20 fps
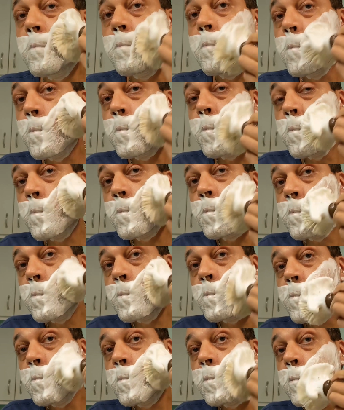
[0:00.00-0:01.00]
And it is
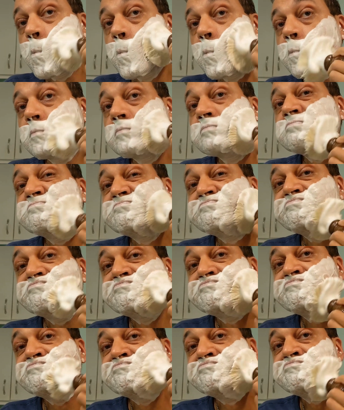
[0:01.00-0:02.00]
really just
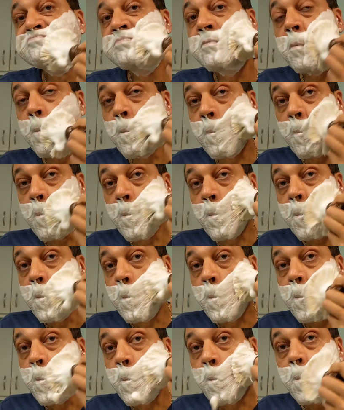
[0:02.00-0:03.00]
a pleasure to use.
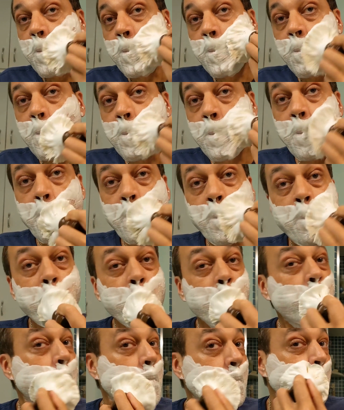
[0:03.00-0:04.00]
It's
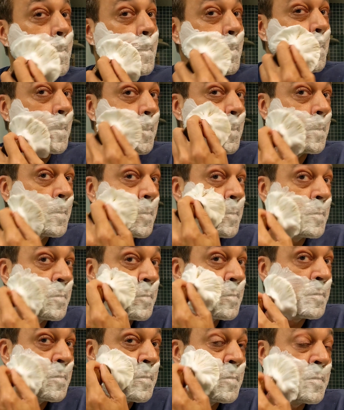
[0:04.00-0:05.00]
extra soft.